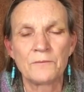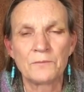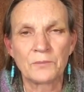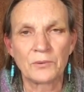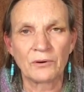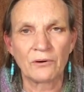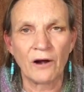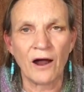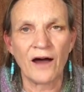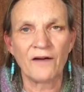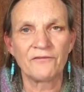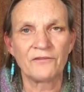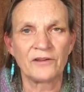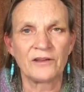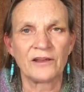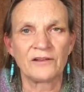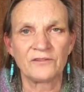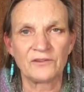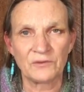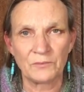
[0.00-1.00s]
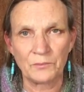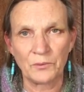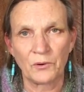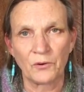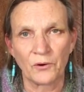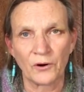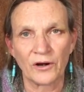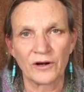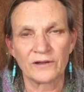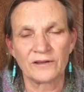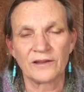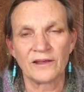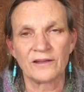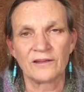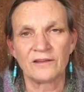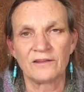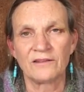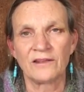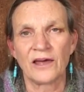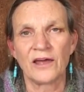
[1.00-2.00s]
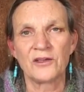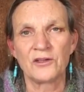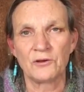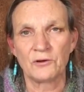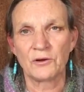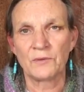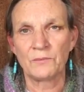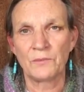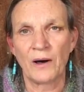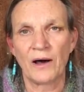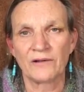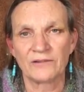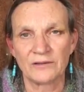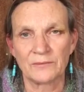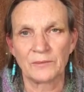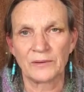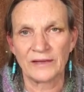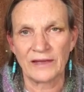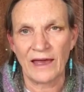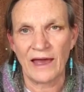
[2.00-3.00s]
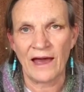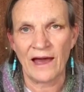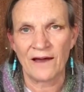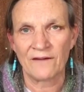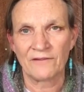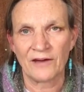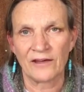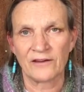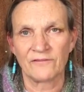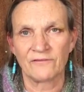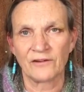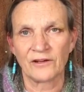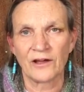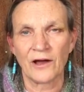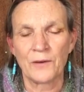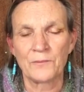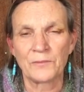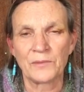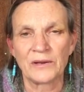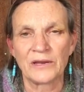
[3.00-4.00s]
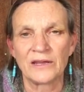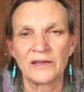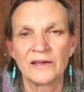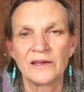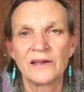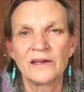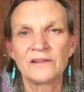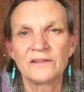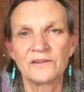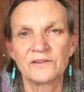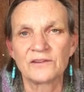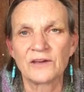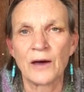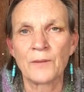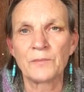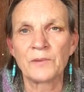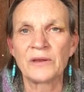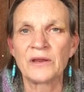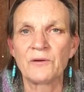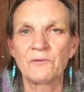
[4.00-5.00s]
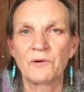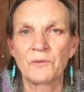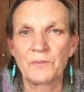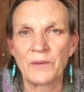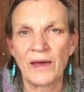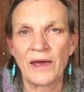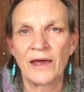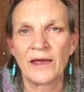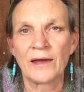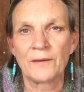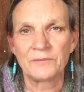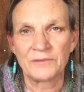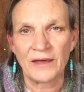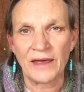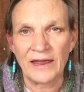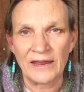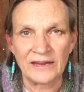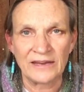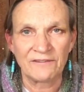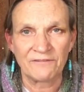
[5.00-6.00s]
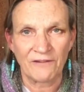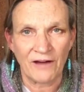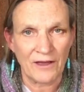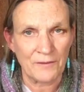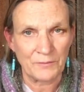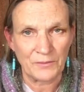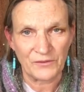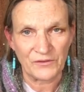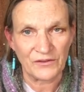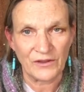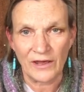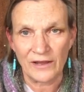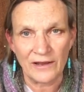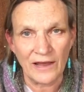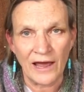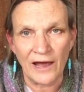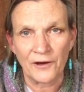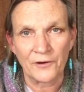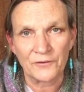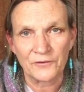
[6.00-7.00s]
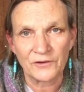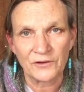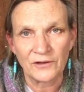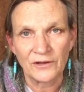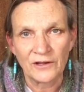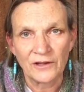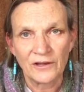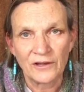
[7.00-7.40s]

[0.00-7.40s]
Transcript: profit and support that you can possibly have out of a company. This company will pay up to 85% out.